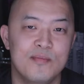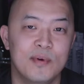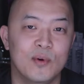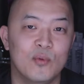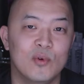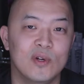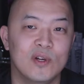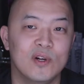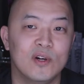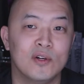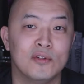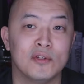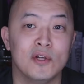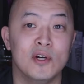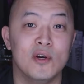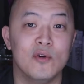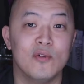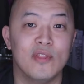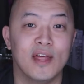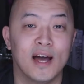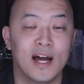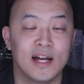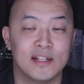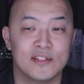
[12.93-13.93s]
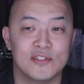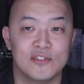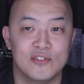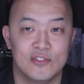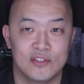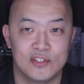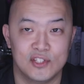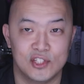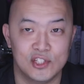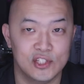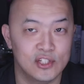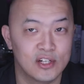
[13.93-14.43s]
but we all know that's
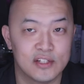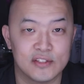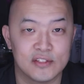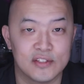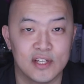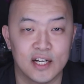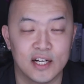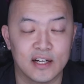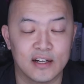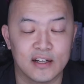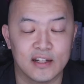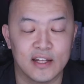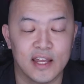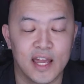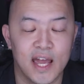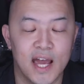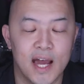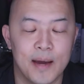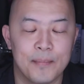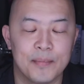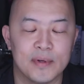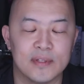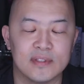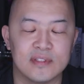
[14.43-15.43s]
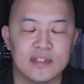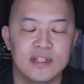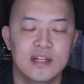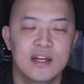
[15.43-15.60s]
just not going to happen.